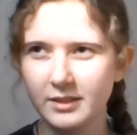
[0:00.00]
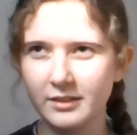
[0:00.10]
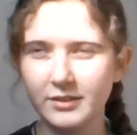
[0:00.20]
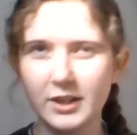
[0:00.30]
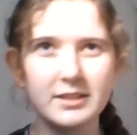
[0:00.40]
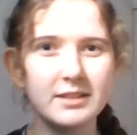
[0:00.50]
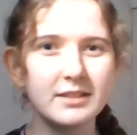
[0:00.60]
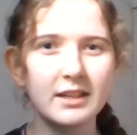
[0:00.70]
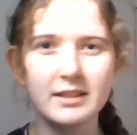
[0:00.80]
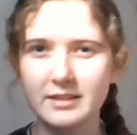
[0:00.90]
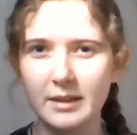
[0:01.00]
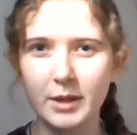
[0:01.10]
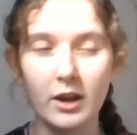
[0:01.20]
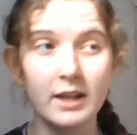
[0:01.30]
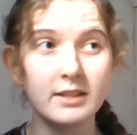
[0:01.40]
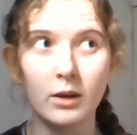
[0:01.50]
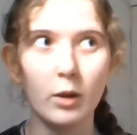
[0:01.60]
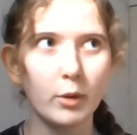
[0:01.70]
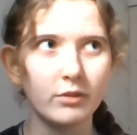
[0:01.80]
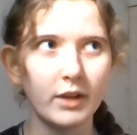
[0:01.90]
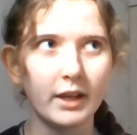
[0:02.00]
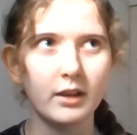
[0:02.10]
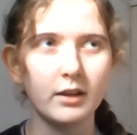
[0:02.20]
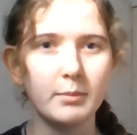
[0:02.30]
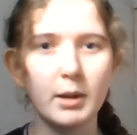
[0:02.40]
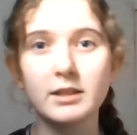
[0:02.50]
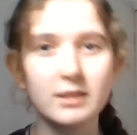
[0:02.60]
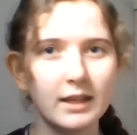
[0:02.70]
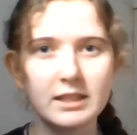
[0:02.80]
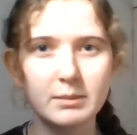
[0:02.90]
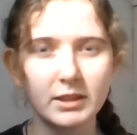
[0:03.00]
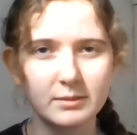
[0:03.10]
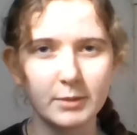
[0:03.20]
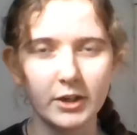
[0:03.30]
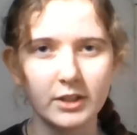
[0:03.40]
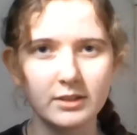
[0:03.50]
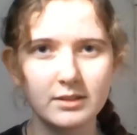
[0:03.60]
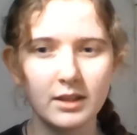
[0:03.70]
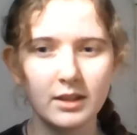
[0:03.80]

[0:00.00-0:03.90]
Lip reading: Versus in a seminar, it's a lot more of like a personalizable experience.